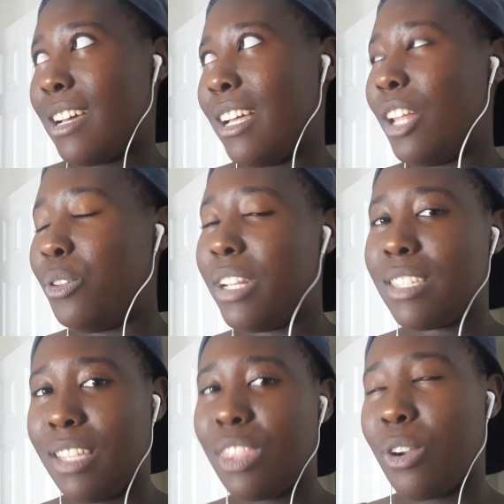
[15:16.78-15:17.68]
alluding
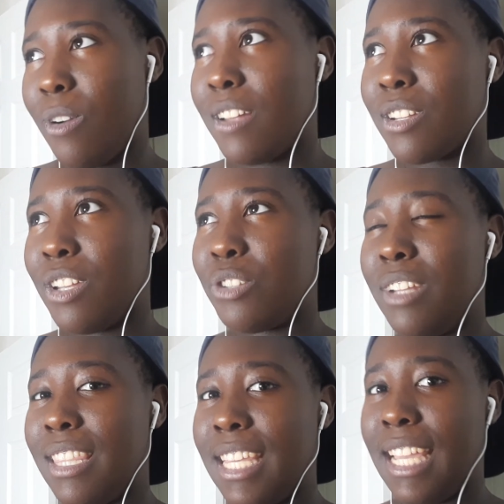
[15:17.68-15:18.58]
to like the cross
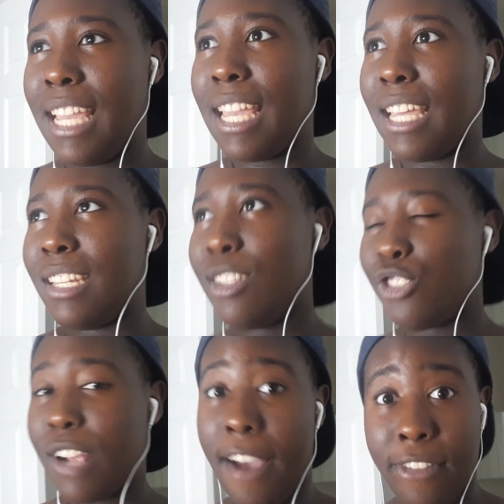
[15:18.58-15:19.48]
country thing and
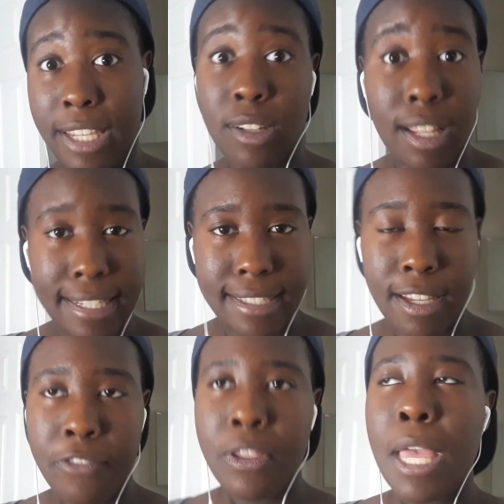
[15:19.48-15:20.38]
traveling, all that
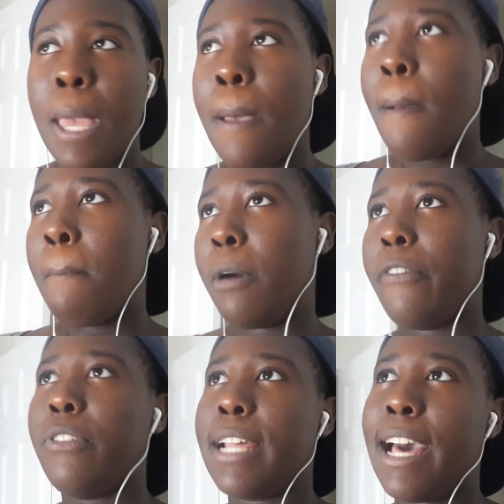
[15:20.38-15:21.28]
stuff. But
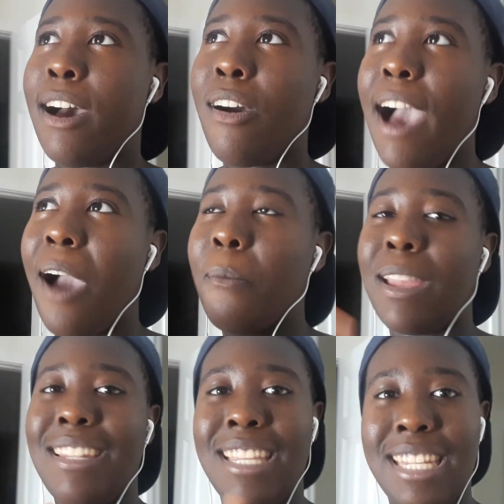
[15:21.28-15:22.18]
for now, I will
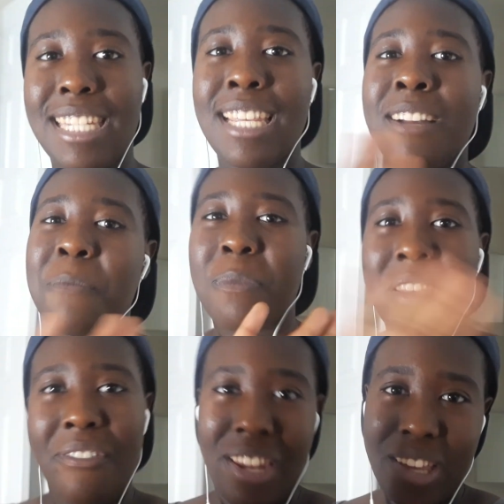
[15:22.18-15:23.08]
make these
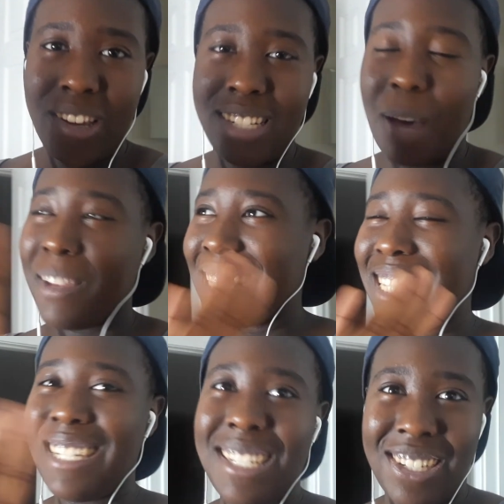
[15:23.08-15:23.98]
videos. I'll make this
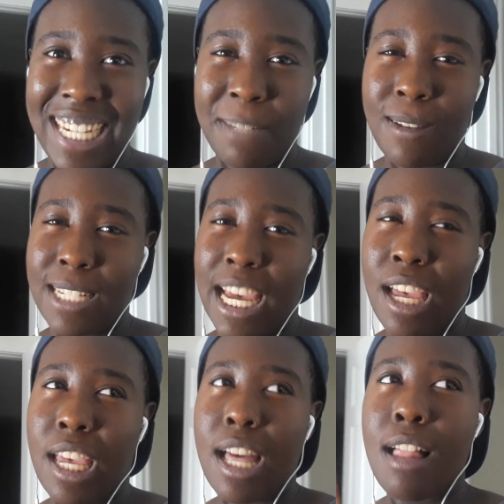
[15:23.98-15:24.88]
series because
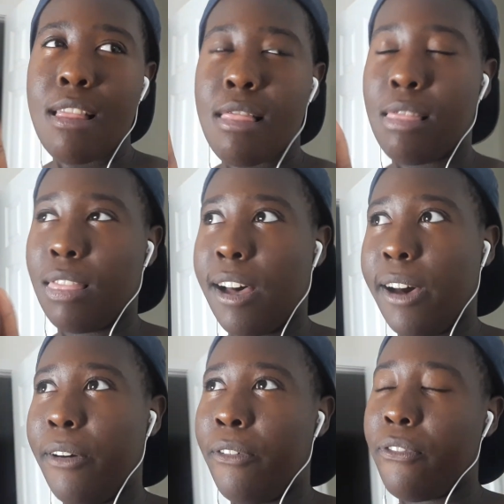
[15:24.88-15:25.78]

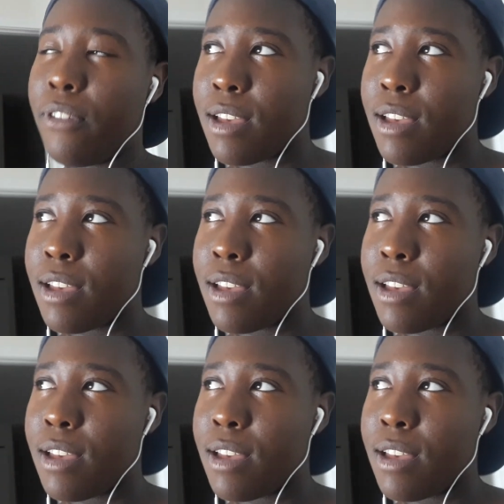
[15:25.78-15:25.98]
love